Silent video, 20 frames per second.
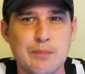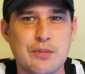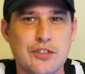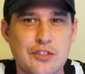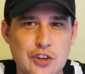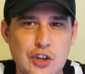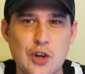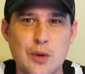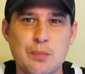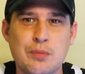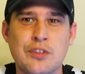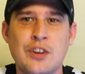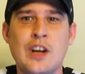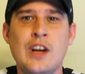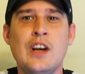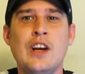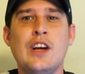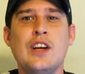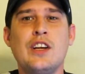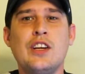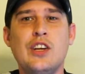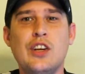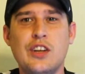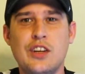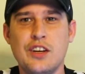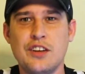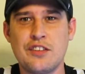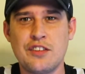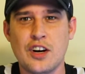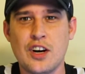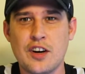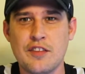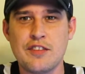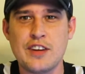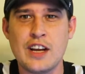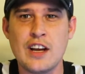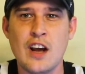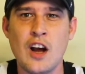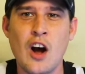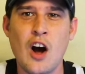Stoops. You deserved
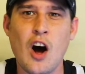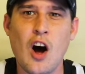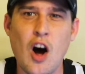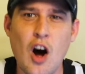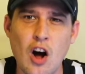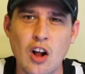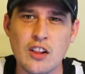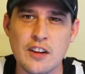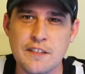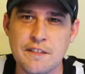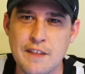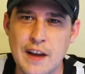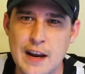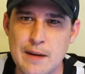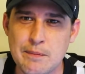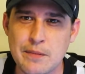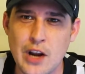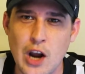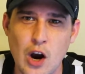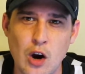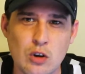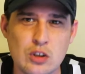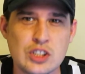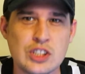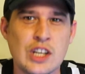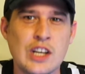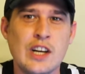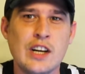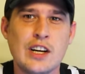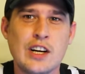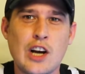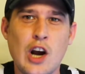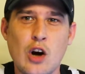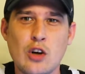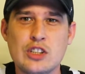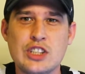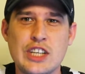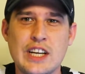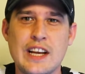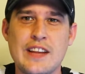it. Hall of Fame coach,
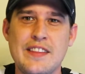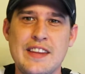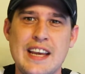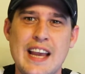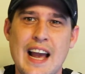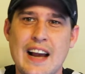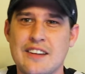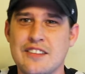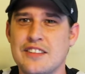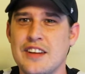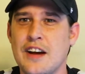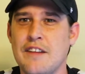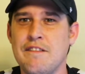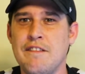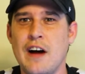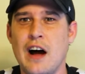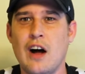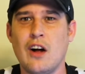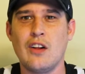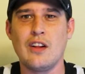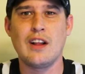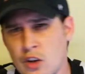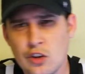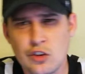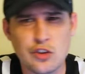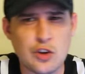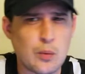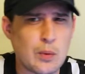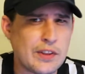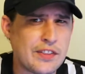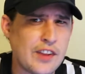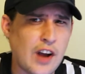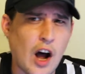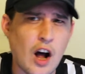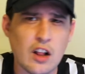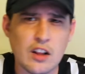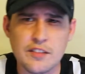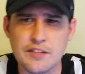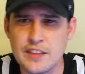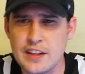coaching in the XFL. So with
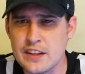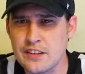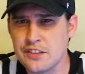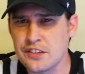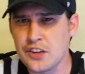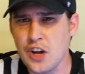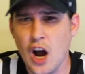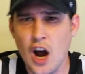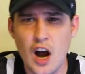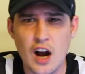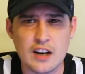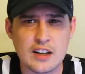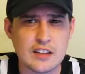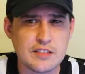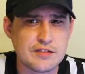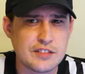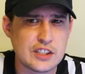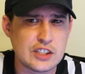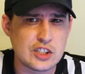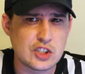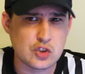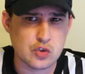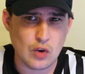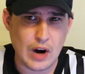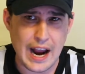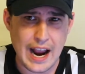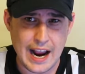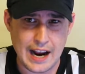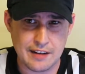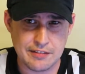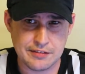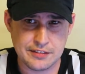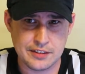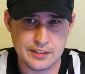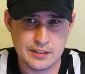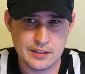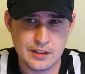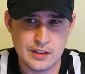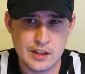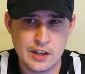all of this talk of the draft,
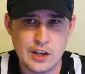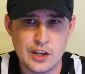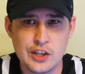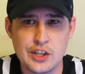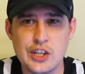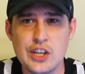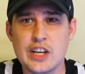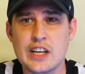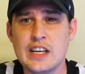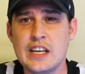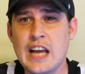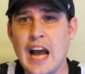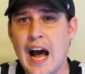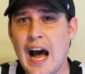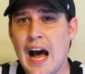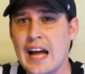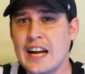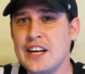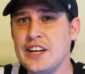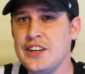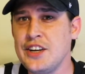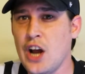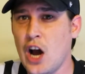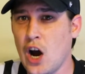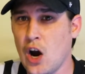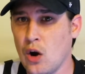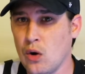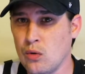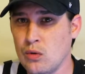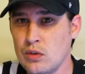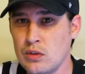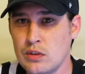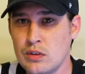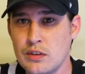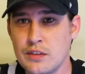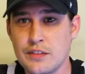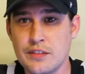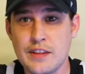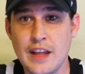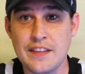you gotta know
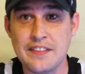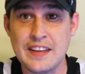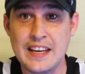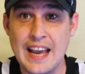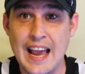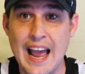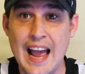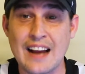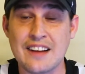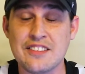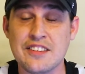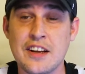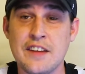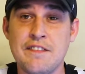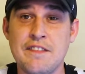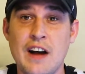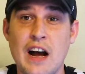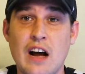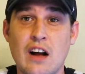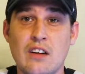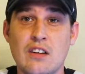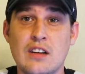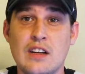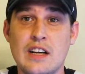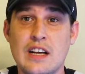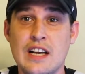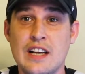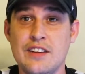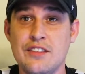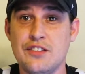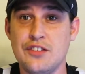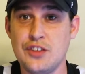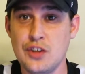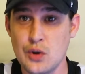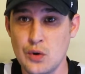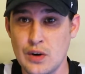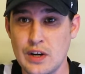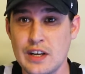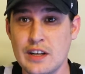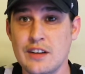that the XFL is
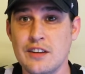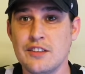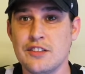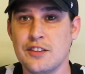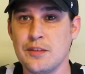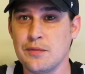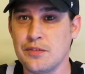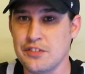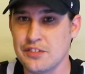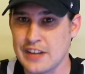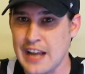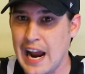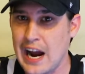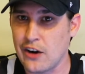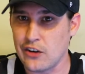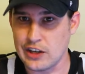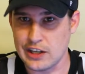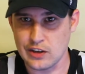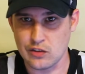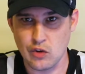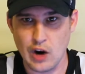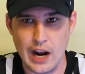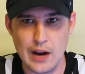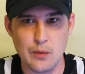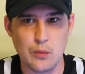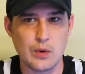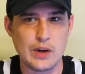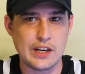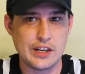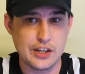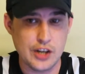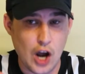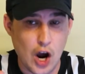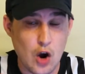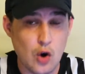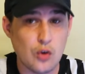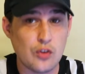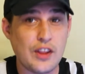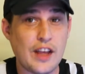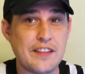doing some scouting, right? We
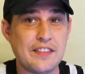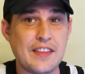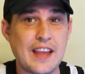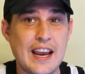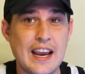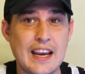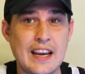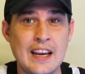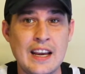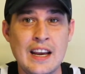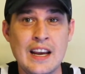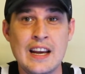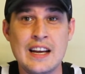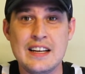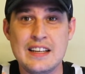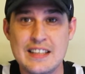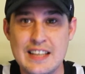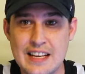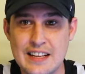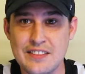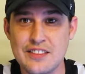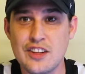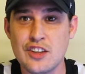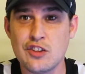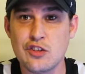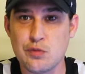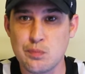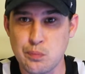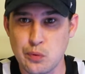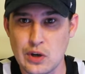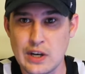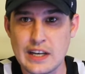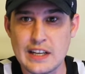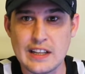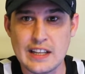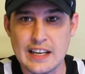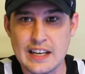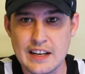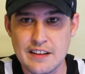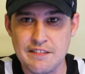know that they did the spring
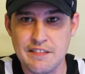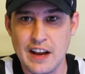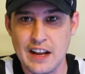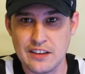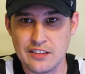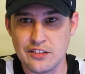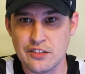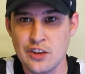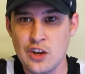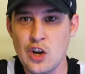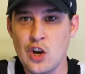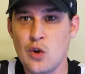league events.